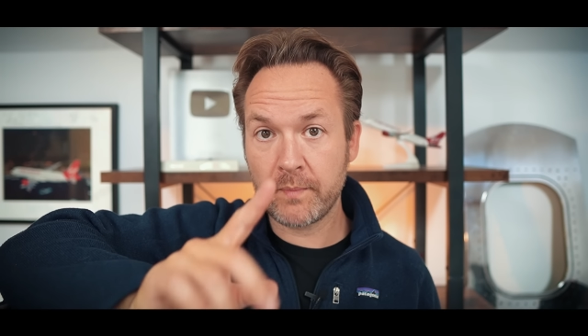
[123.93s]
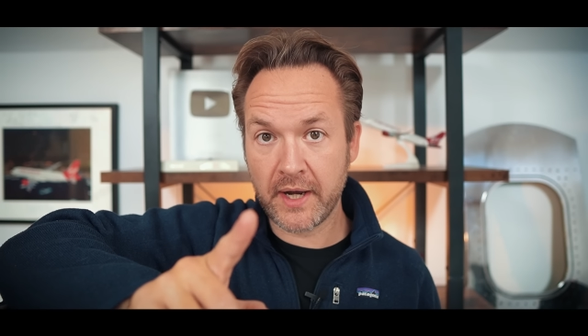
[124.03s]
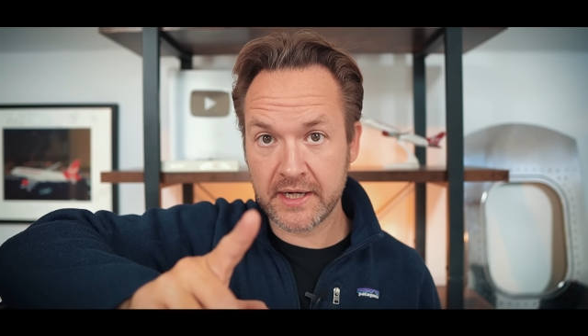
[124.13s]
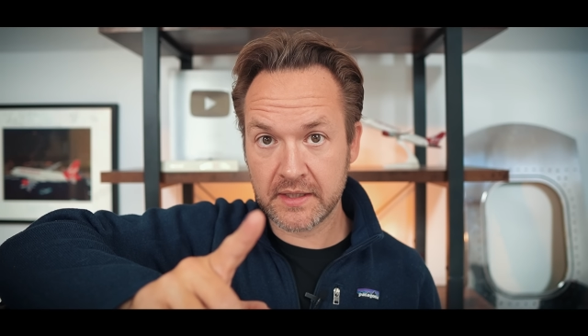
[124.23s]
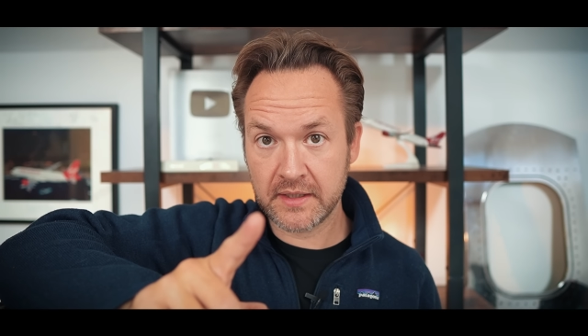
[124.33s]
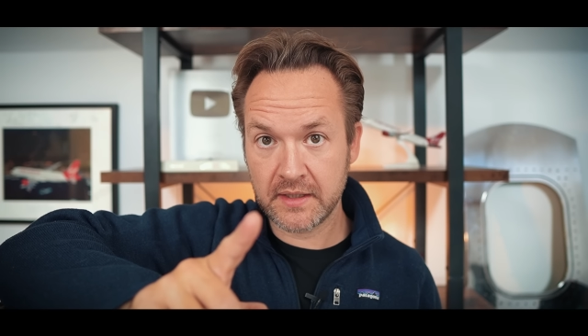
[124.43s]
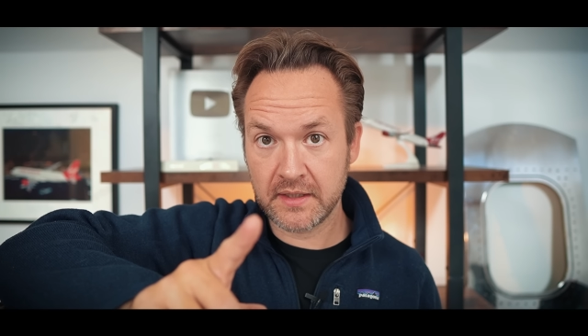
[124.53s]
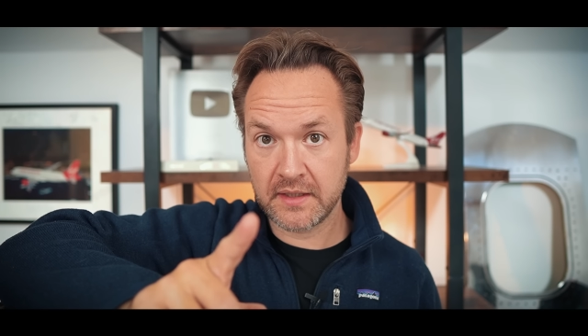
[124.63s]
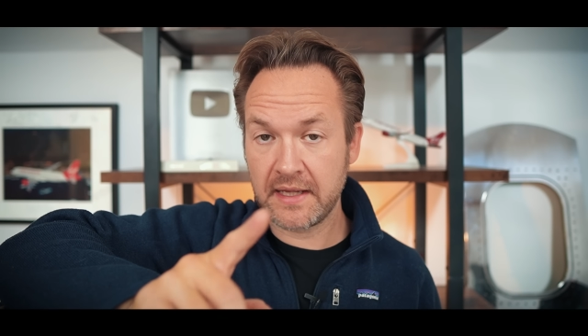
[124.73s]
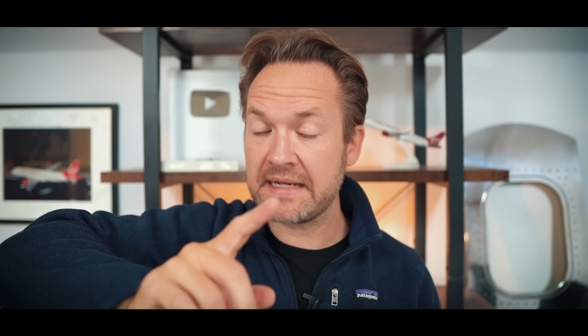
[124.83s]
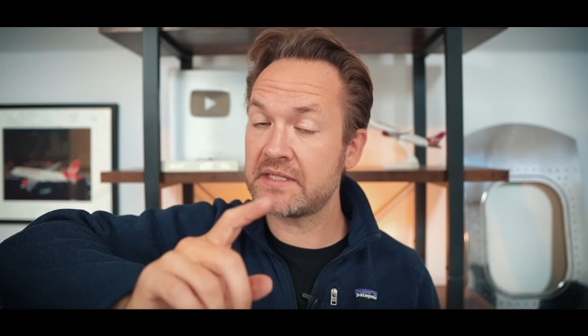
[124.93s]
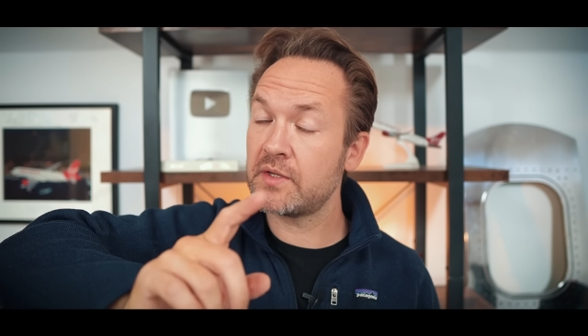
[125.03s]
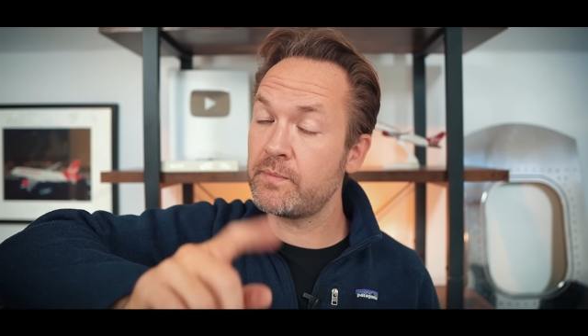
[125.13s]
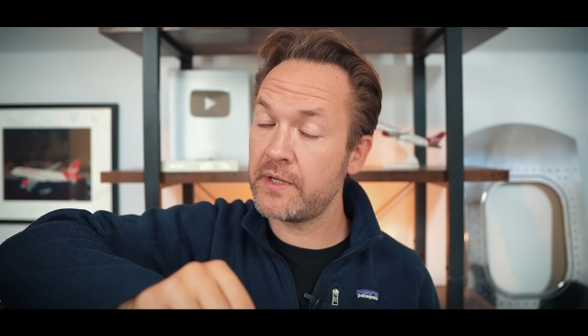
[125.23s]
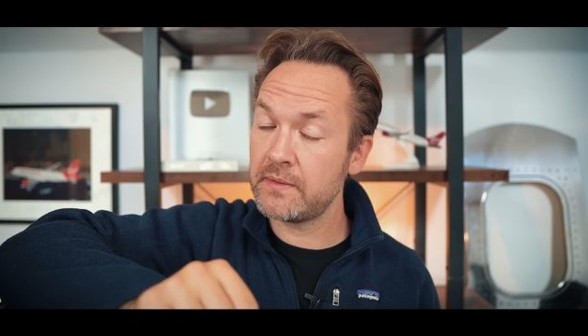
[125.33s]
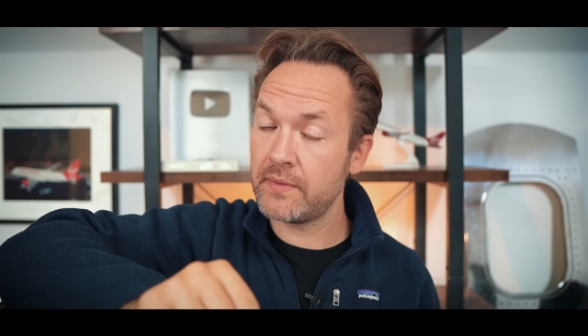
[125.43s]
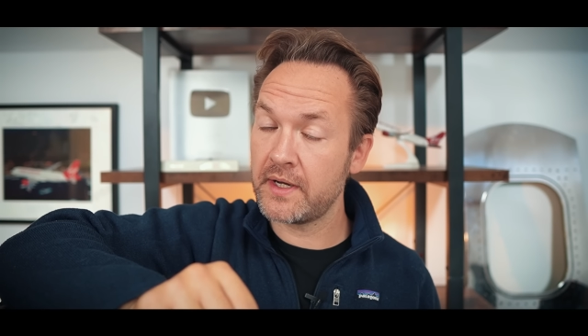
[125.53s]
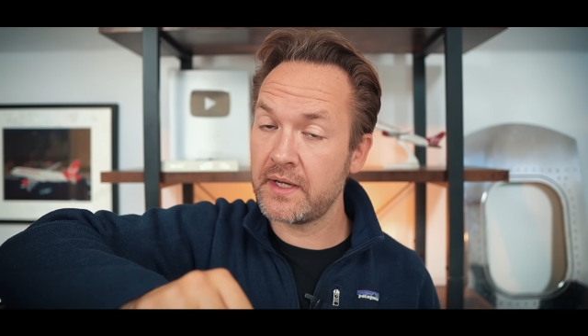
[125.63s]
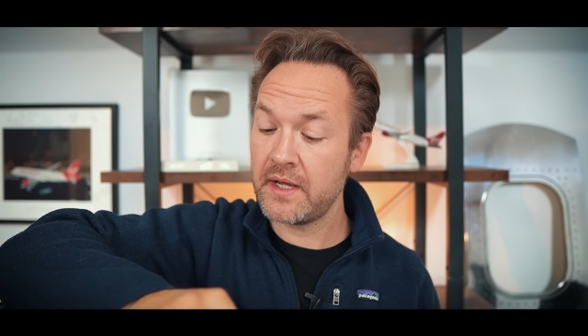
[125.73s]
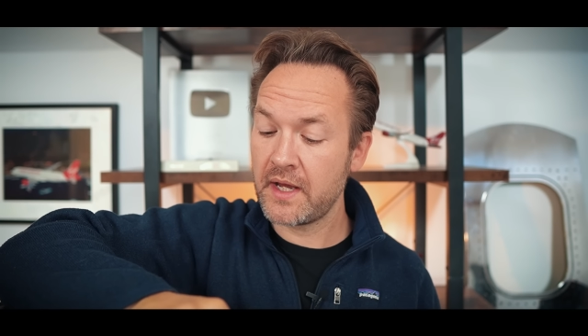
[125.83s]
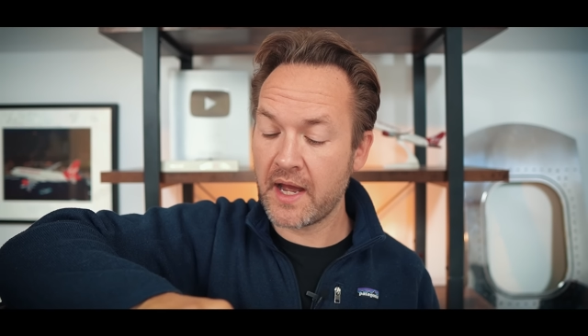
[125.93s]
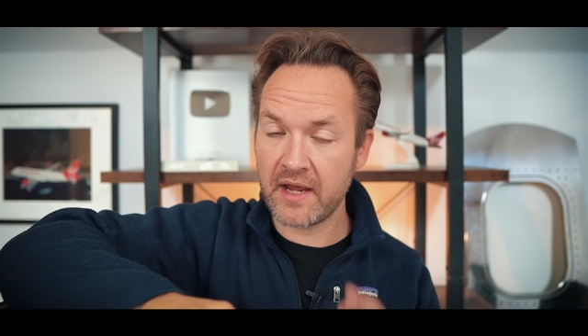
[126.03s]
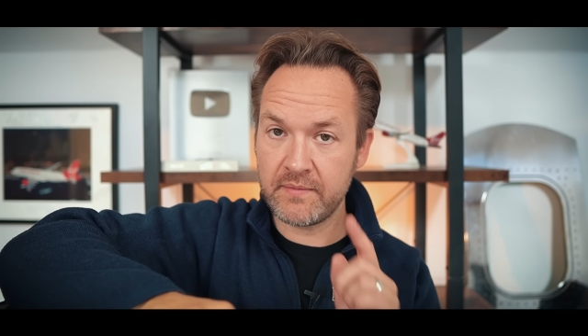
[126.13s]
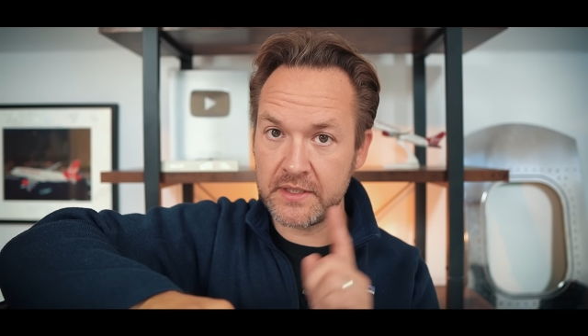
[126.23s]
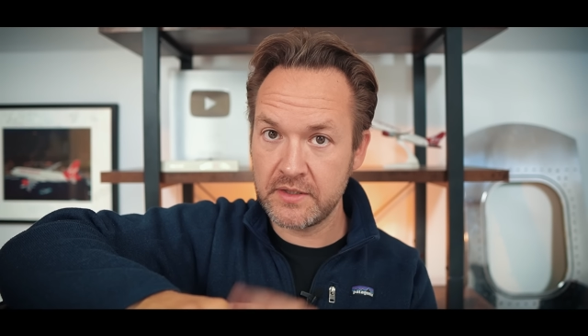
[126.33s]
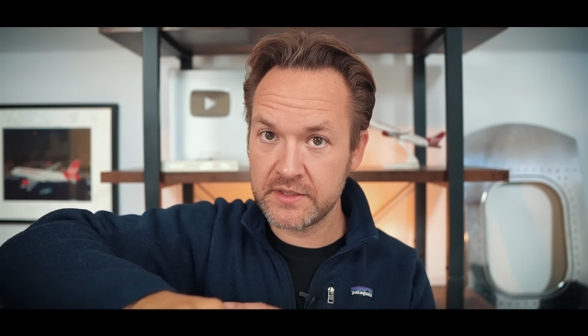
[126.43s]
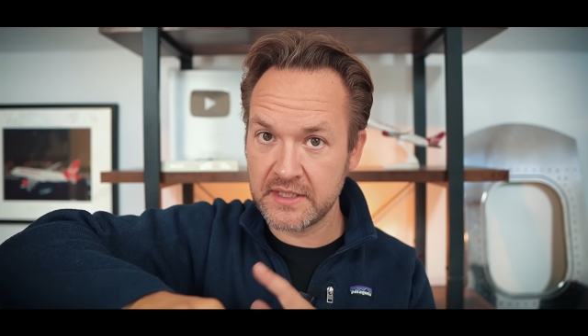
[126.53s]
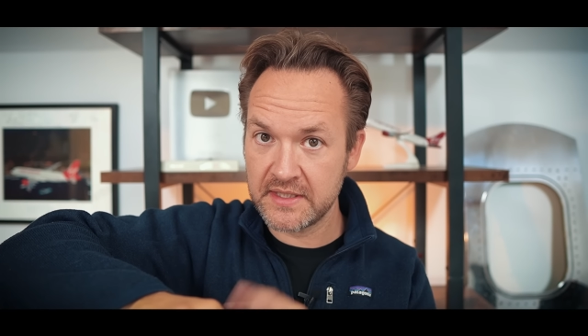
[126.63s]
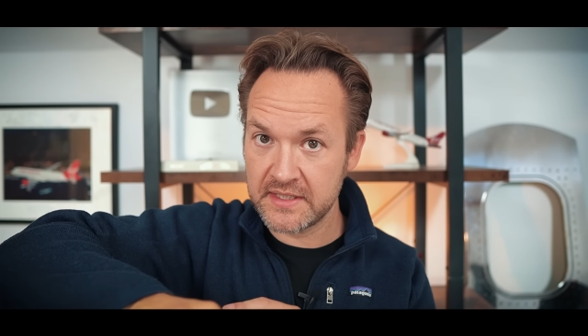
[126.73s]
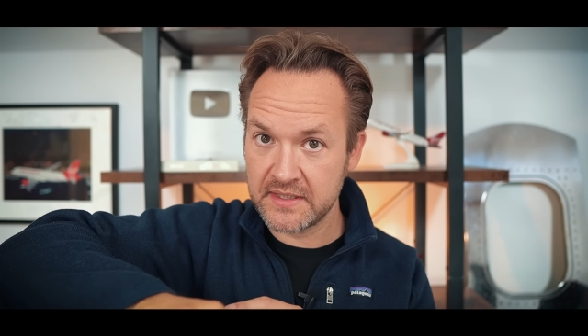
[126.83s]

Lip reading: But, and it's a big but, I've been using this